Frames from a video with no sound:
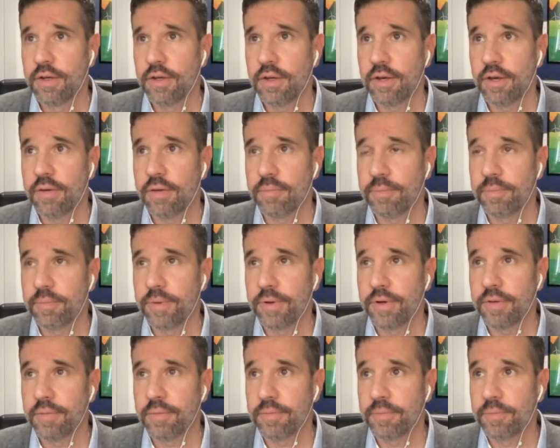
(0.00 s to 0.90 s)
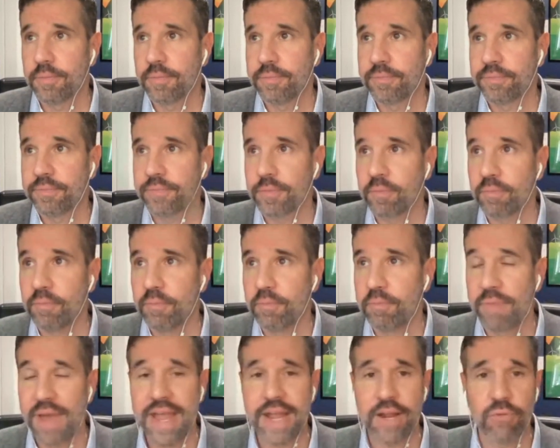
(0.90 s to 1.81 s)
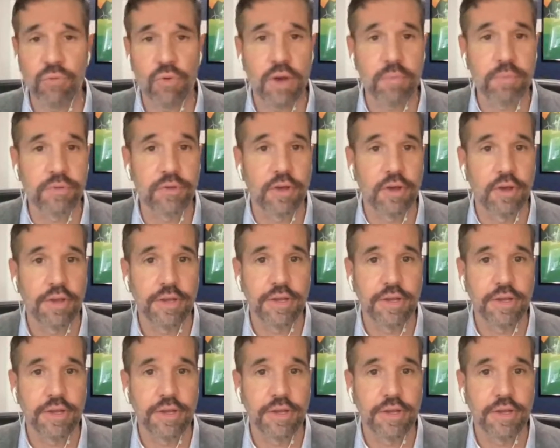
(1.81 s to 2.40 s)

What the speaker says: bankrupt,